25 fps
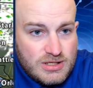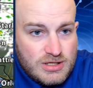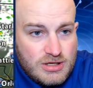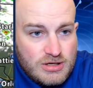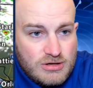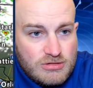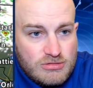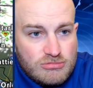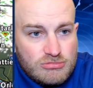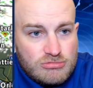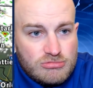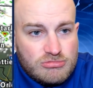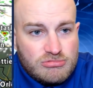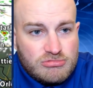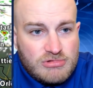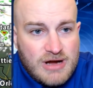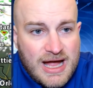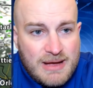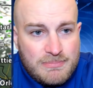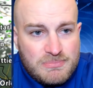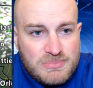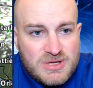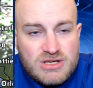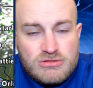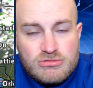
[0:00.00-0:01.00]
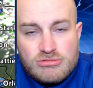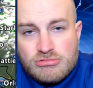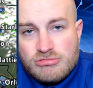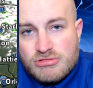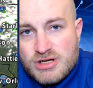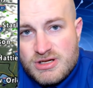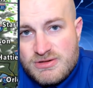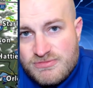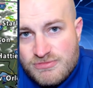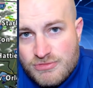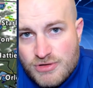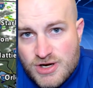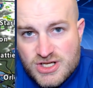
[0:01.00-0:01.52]
rapid
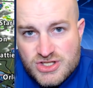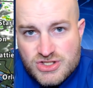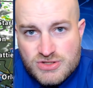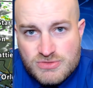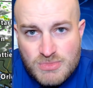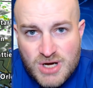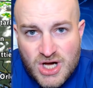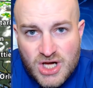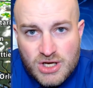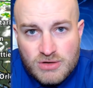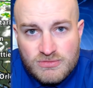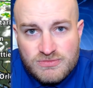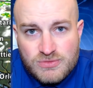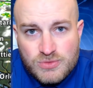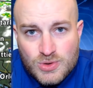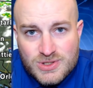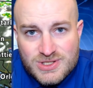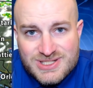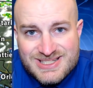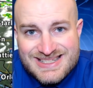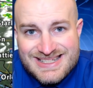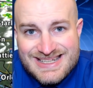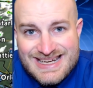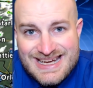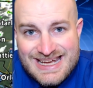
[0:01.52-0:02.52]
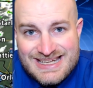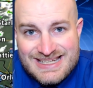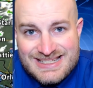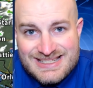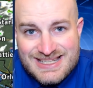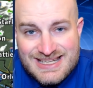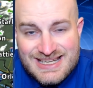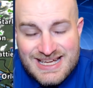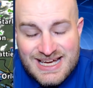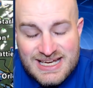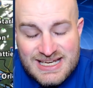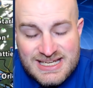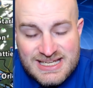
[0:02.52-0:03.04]
refresh model for today,
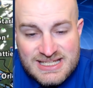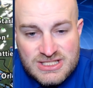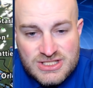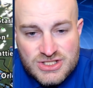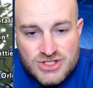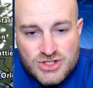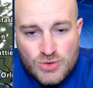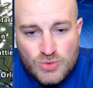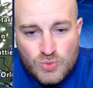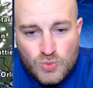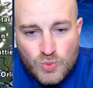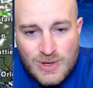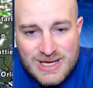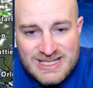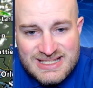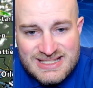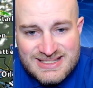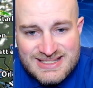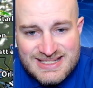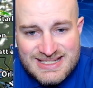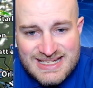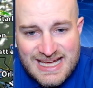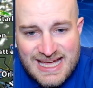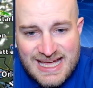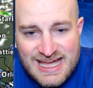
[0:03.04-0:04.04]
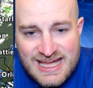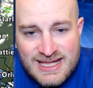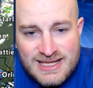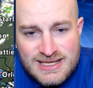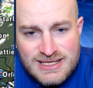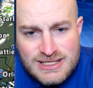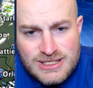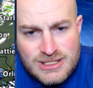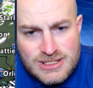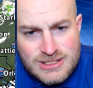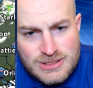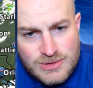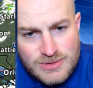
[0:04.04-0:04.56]
tonight, into Wednesday.
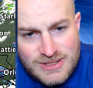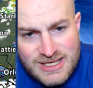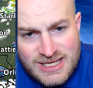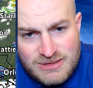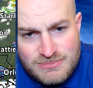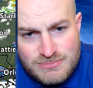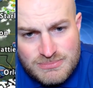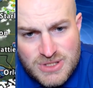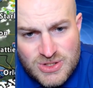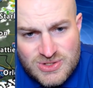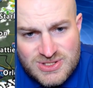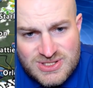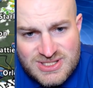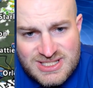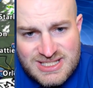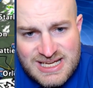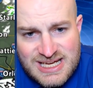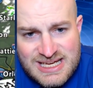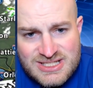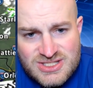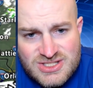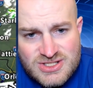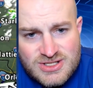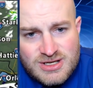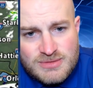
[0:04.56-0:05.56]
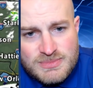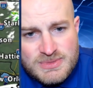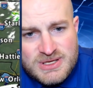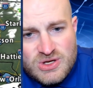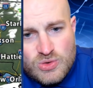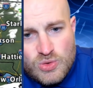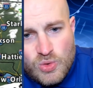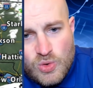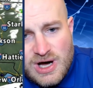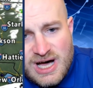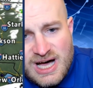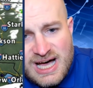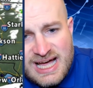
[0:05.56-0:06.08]
Well, most of today is going to be
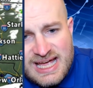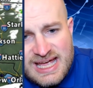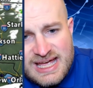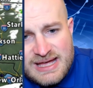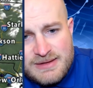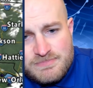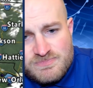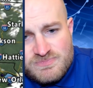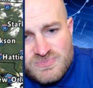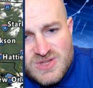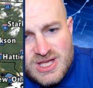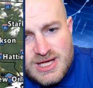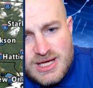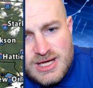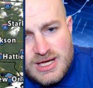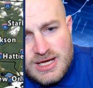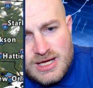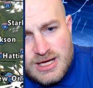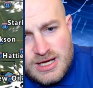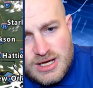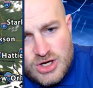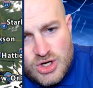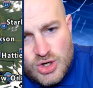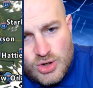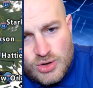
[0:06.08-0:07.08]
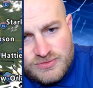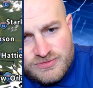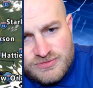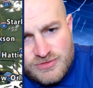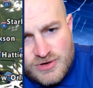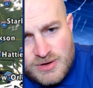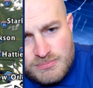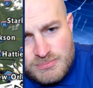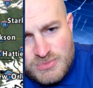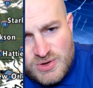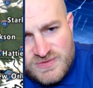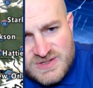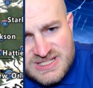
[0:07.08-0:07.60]
quiet. Cold
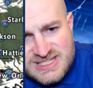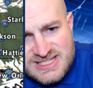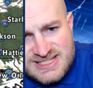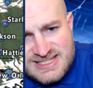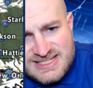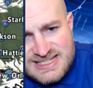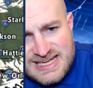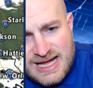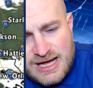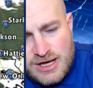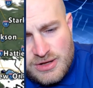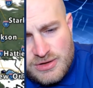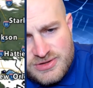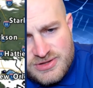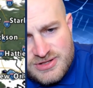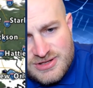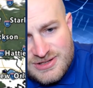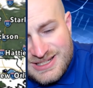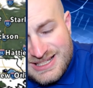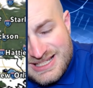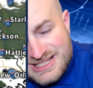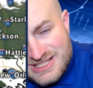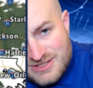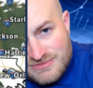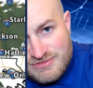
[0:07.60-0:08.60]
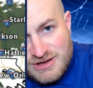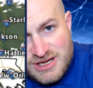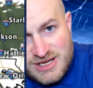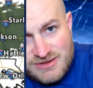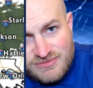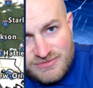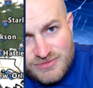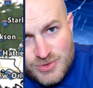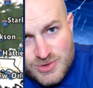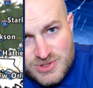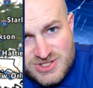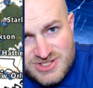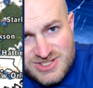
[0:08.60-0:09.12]
front moving south, at least a
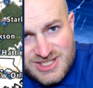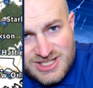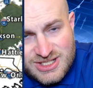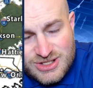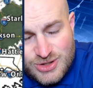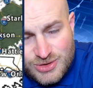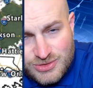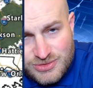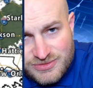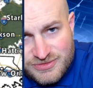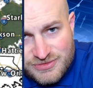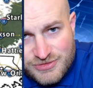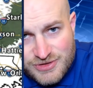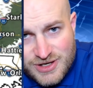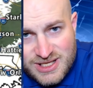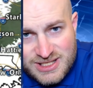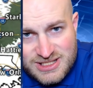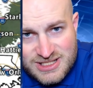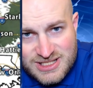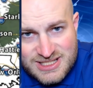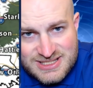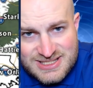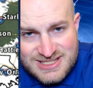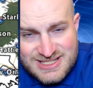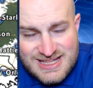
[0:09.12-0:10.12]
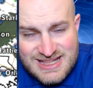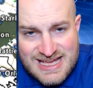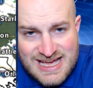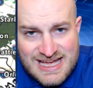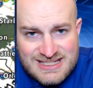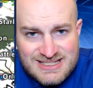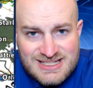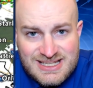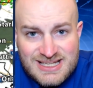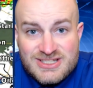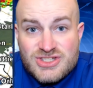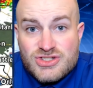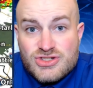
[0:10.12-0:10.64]
reinforcing cold front. You can see that
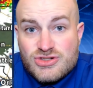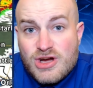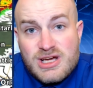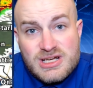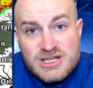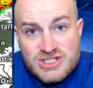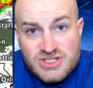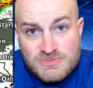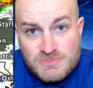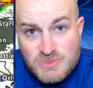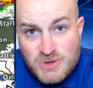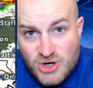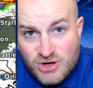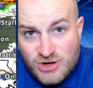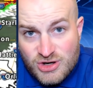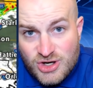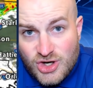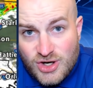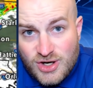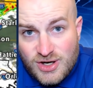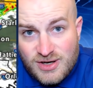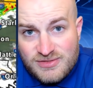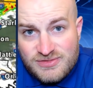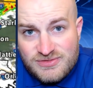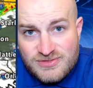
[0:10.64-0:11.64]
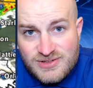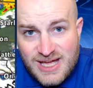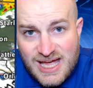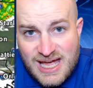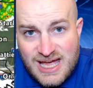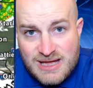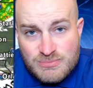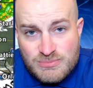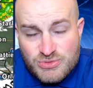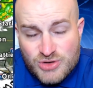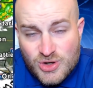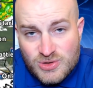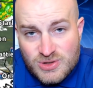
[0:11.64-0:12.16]
does try to spark off a
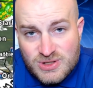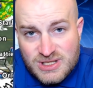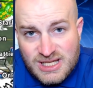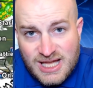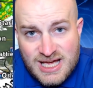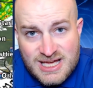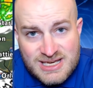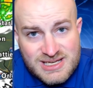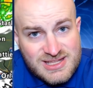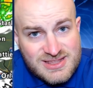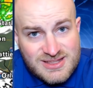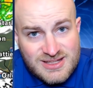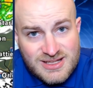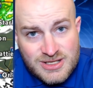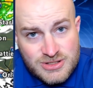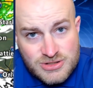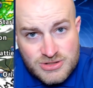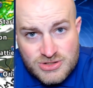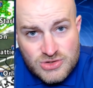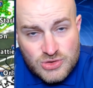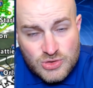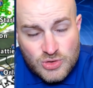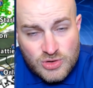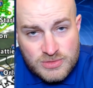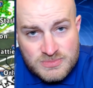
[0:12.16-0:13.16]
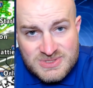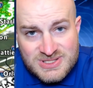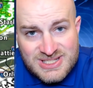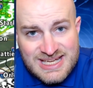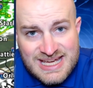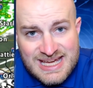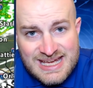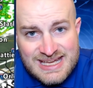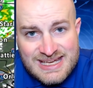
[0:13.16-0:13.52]
broken line of thunderstorms again